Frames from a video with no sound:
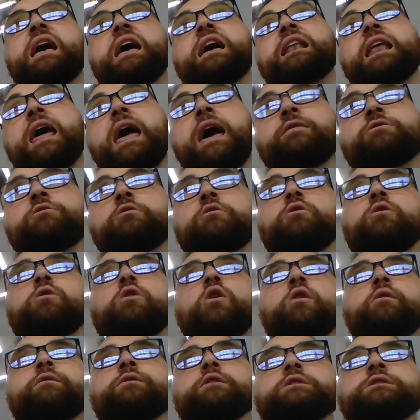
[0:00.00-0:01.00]
and ethical
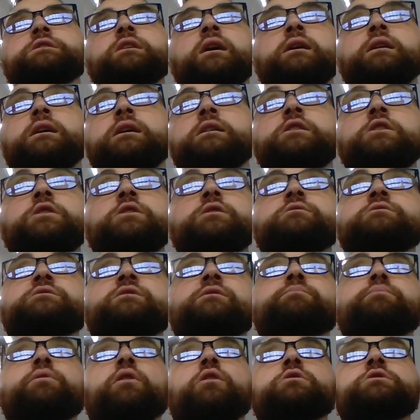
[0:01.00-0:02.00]
oversight in the use
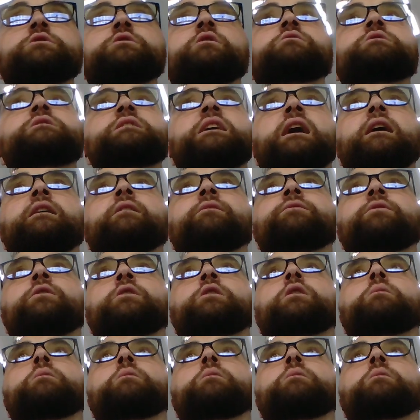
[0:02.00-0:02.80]
of personal data for